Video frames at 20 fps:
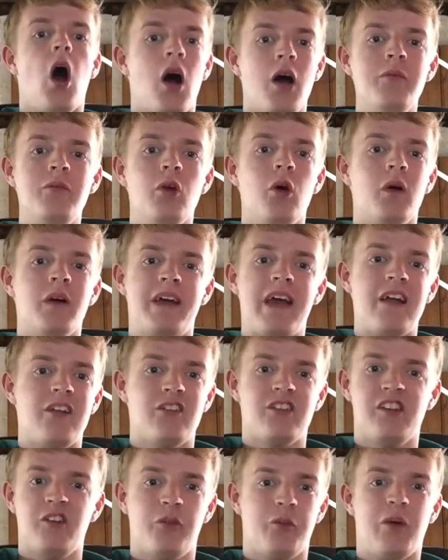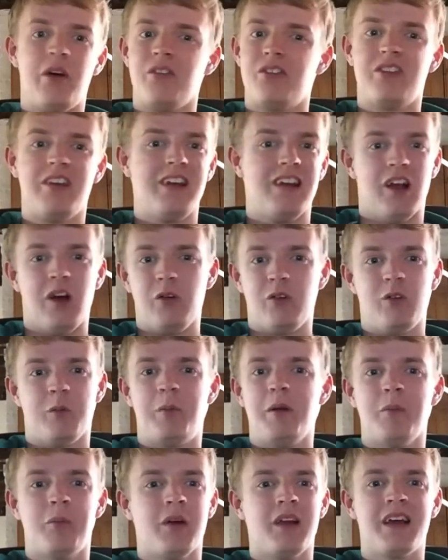I'm not against Liverpool. I've seen loads
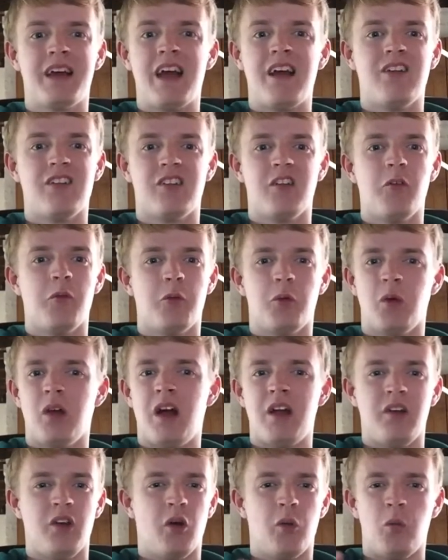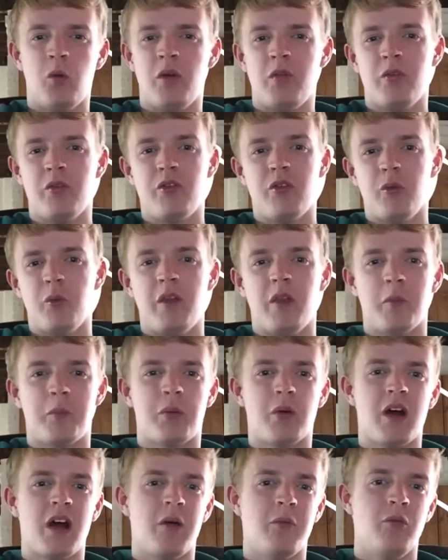of people against Liverpool, like not wanting to win the
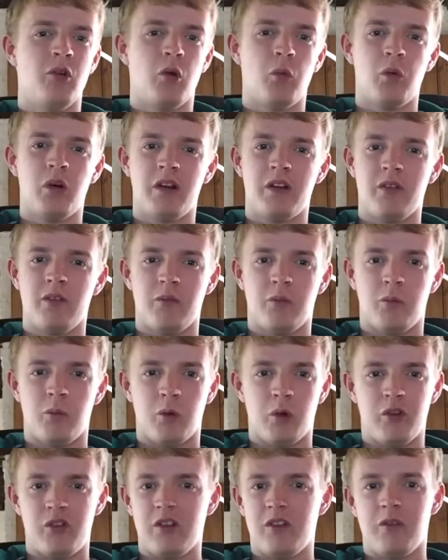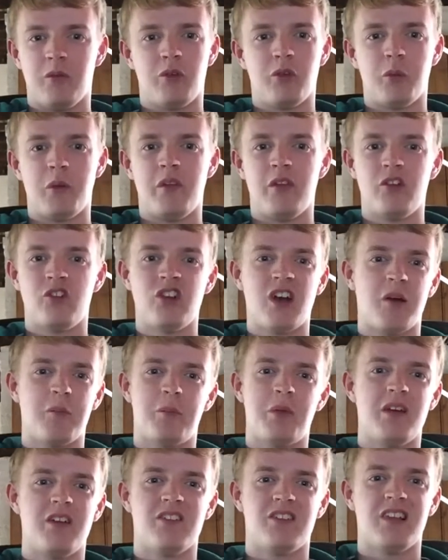Prem, not wanting them to win the
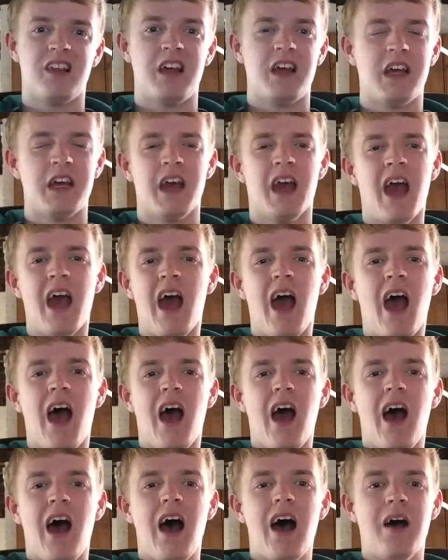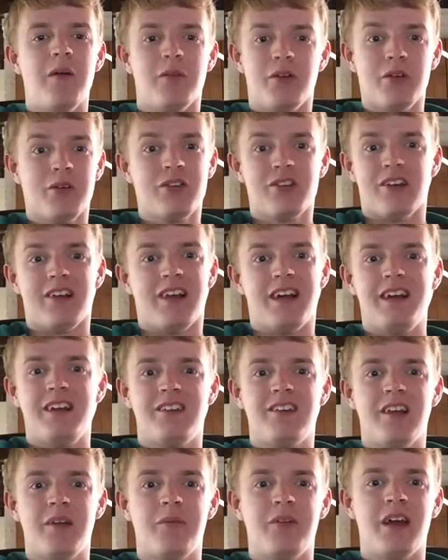Champions League. And also I'd like
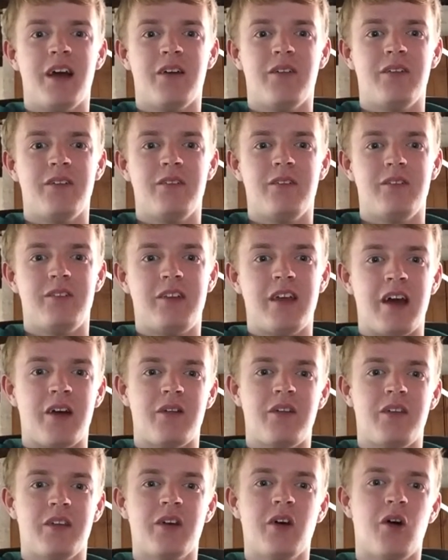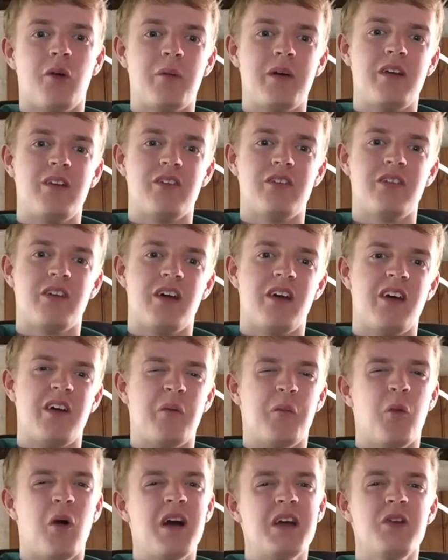you to let me know down in the comments
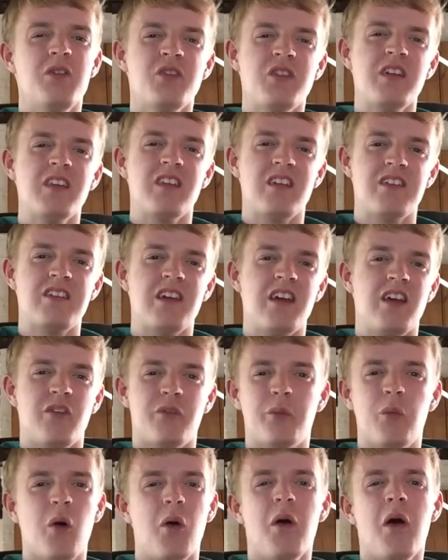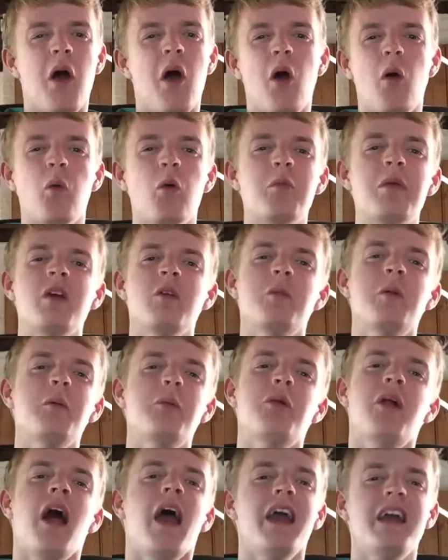why you think this is. What makes
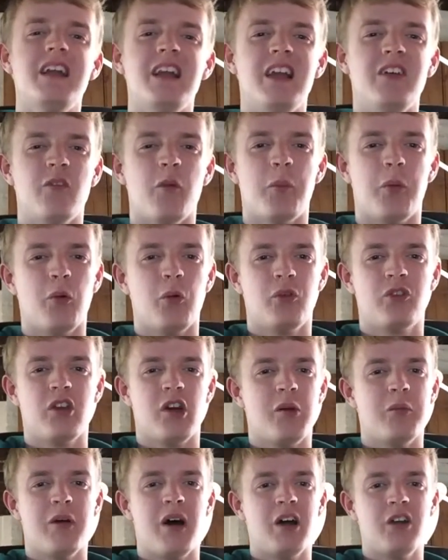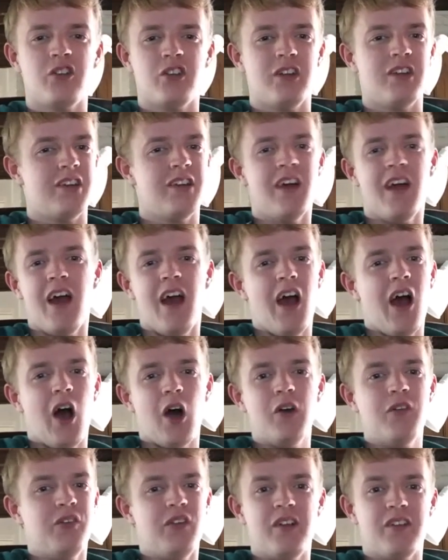people hate Liverpool so much? And
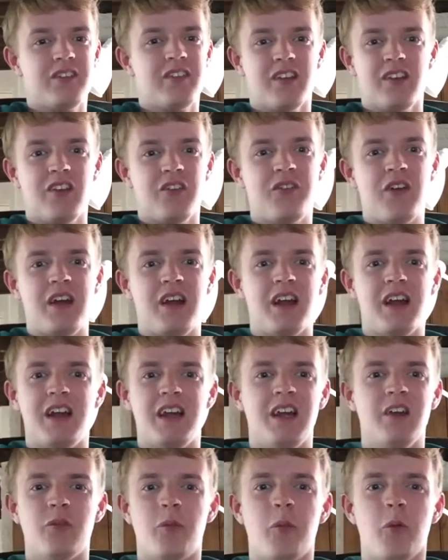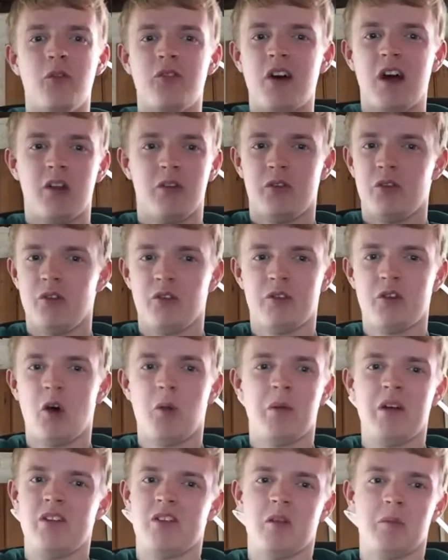hopefully this doesn't offend any Liverpool fans with
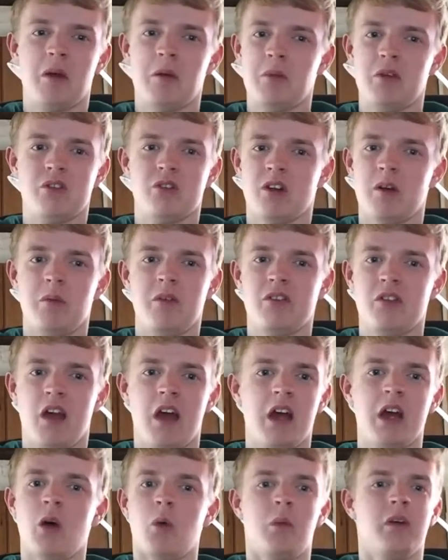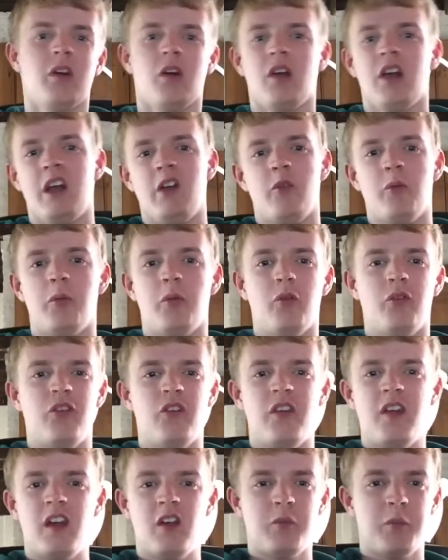comments that may be streaming saying, oh, we don't Liverpool
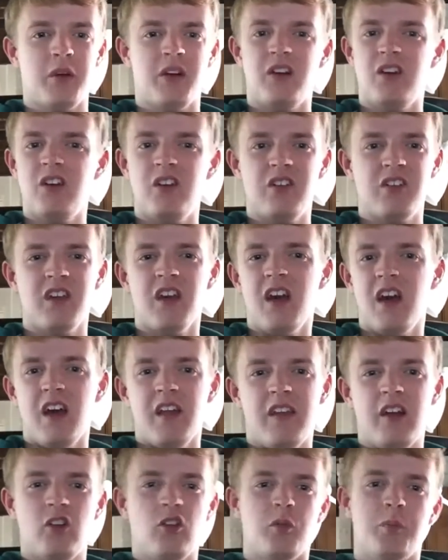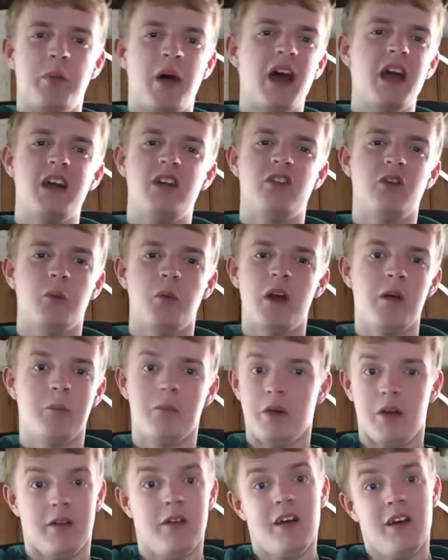for this because they just pay to
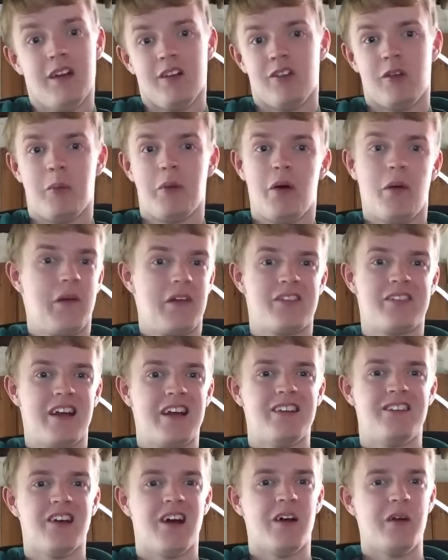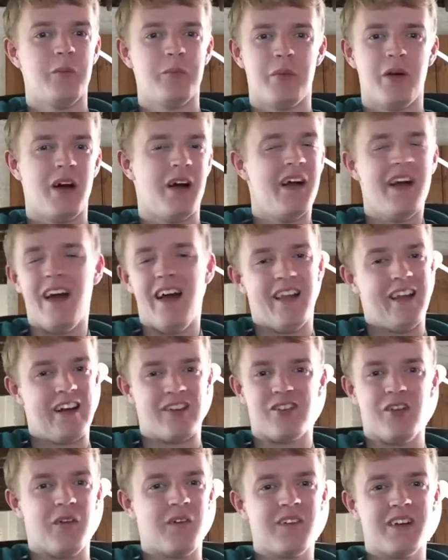win. But to be honest, they don't. But
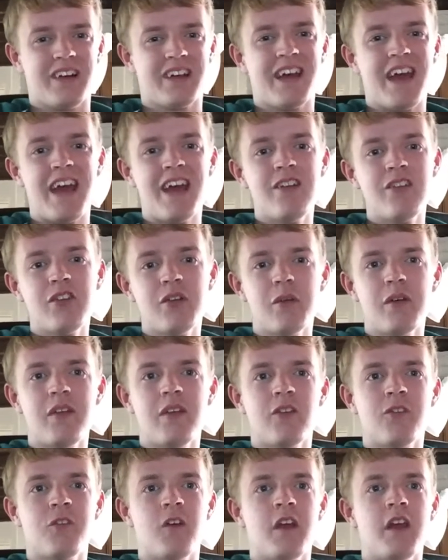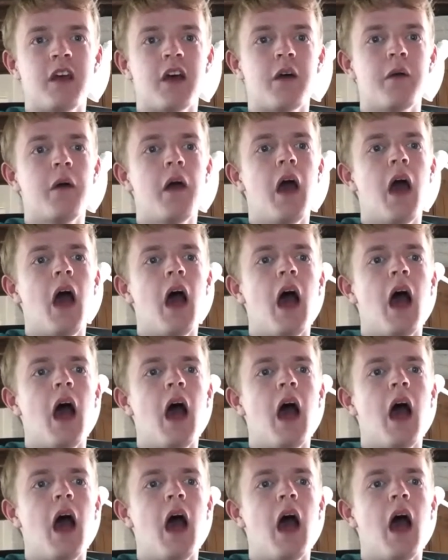that's not what I'm going to get into in this video.